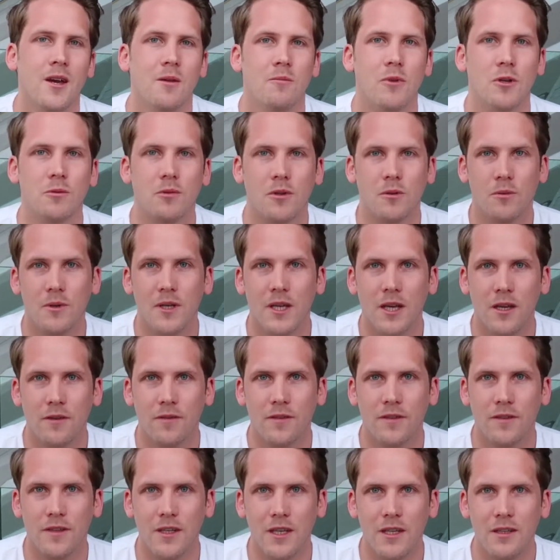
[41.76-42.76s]
But what we have
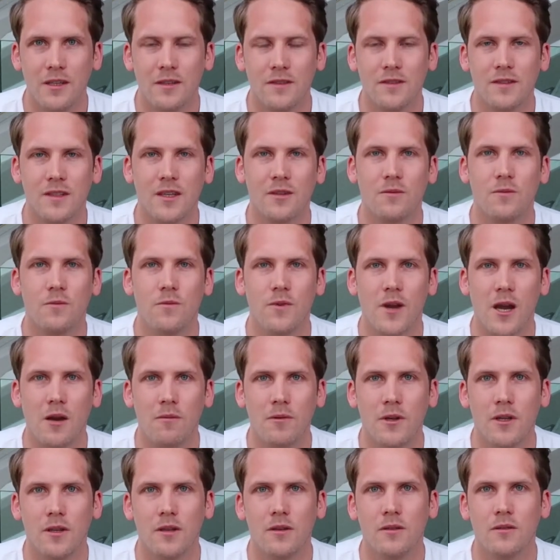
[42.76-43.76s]
seen is that
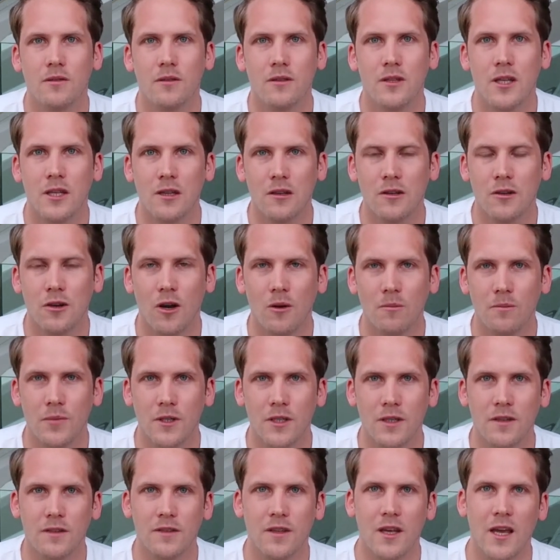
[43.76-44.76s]
very little
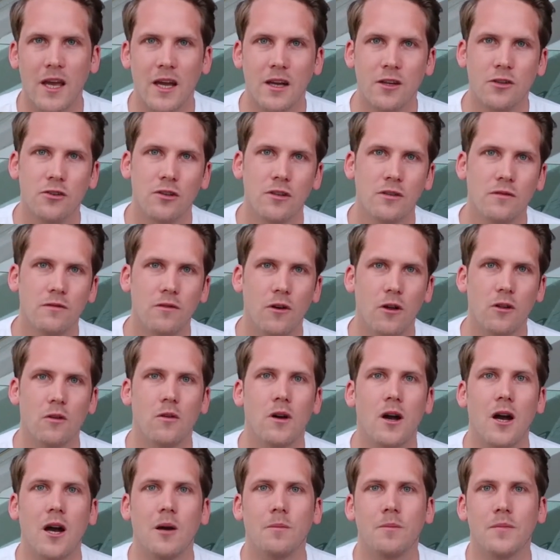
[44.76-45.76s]
companies actually follow
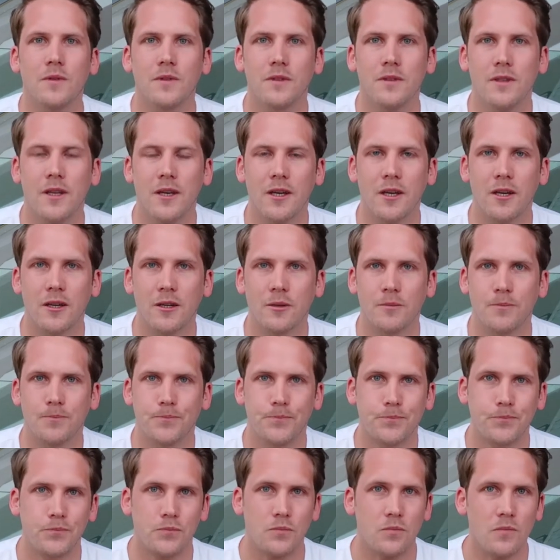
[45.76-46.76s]
up their
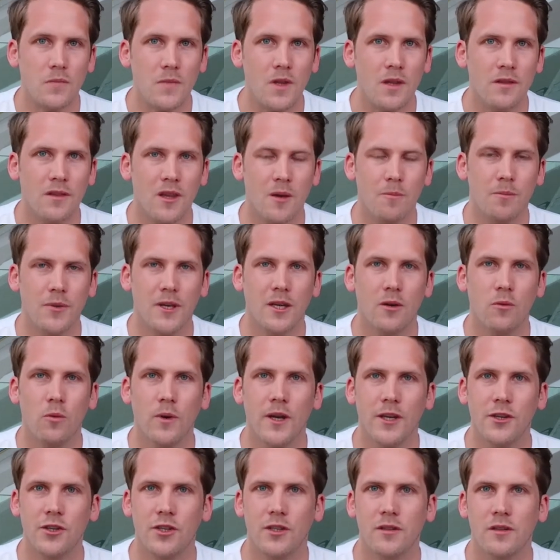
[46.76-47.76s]
big
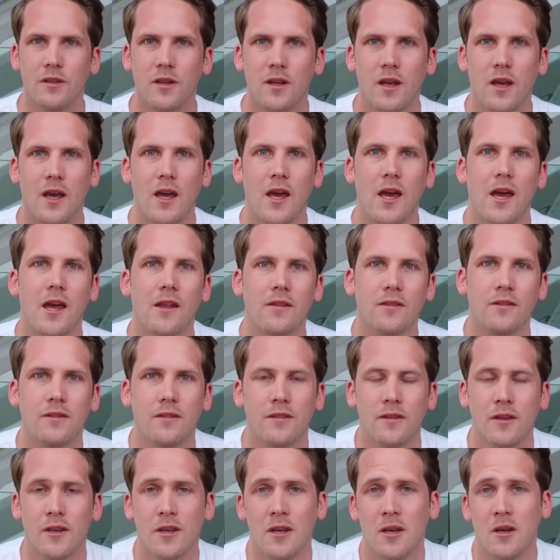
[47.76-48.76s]
vision, and
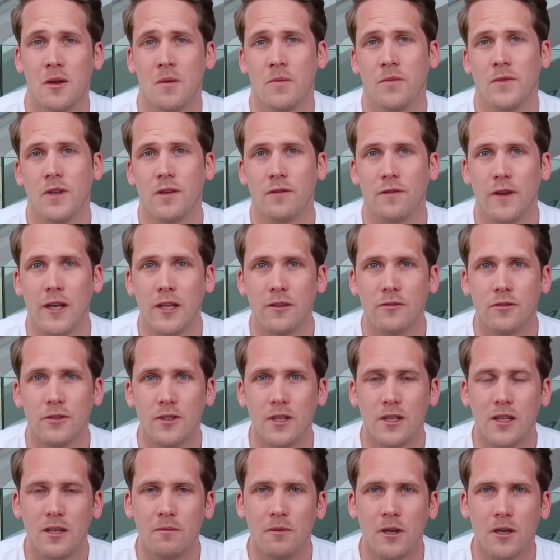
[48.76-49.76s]
they fail to
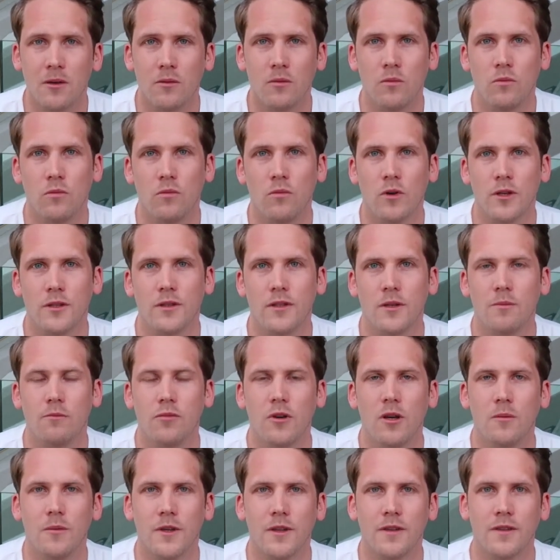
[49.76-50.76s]
deliver what they
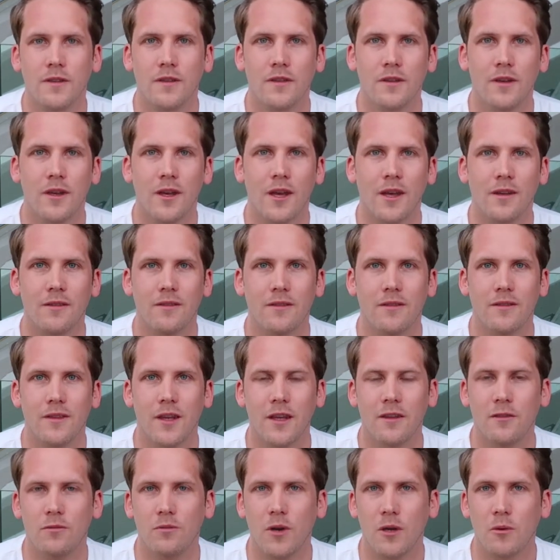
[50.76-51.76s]
promised. And
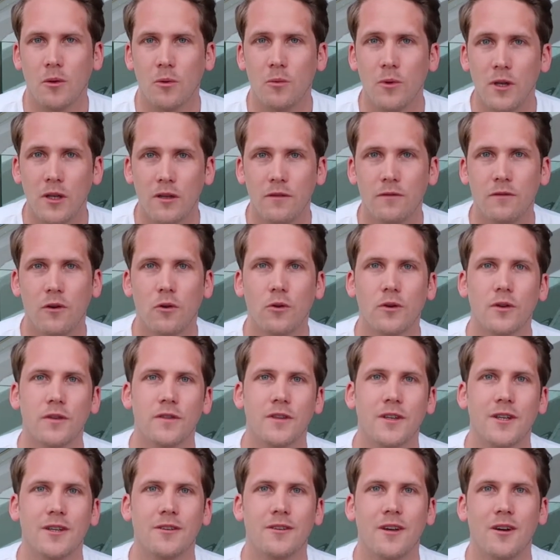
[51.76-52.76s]
that's why we're really
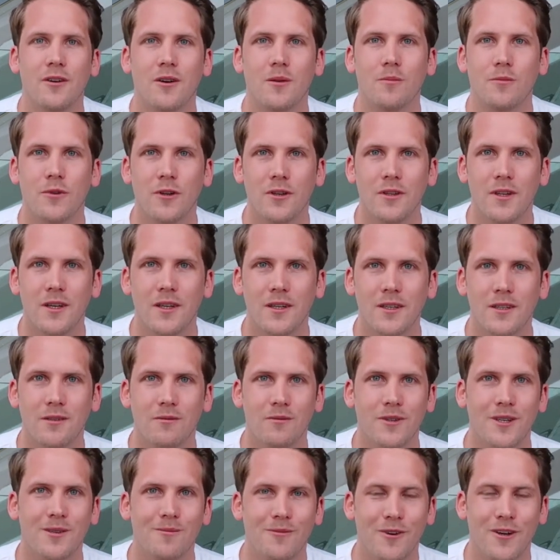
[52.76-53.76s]
focusing on our product.
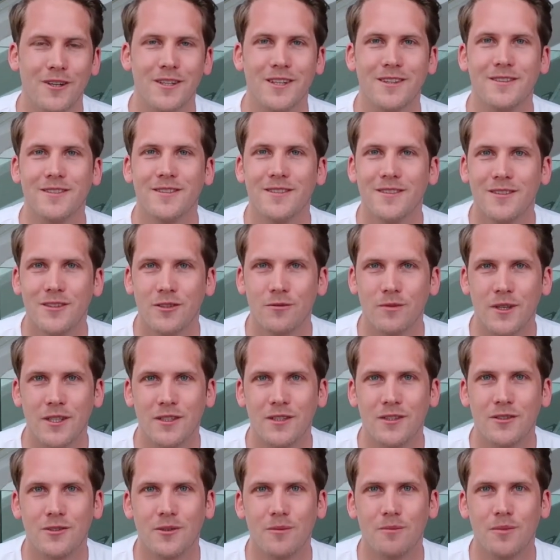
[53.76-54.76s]
We are more than
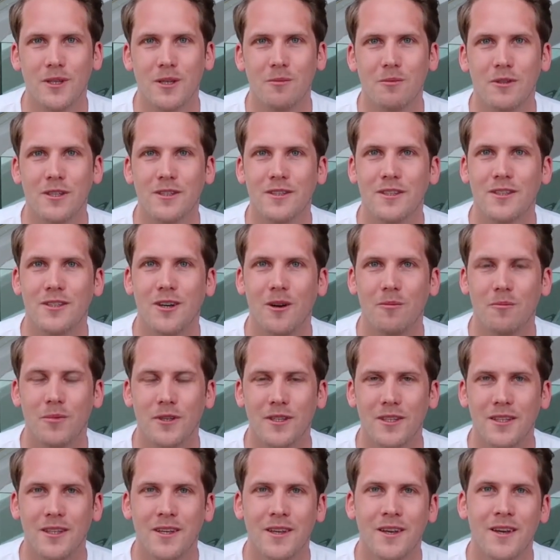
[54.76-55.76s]
22 people in the
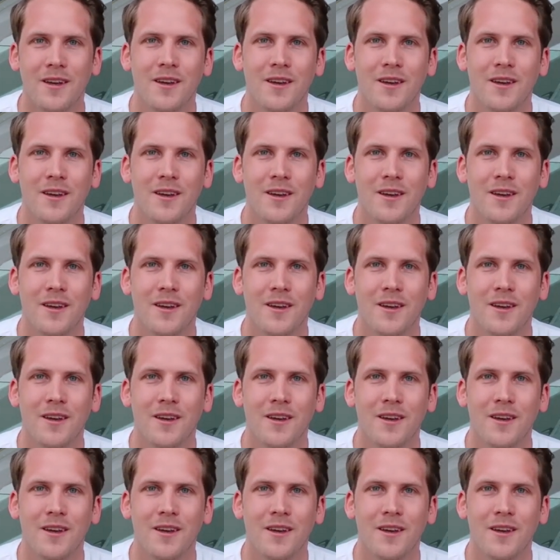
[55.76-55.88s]
company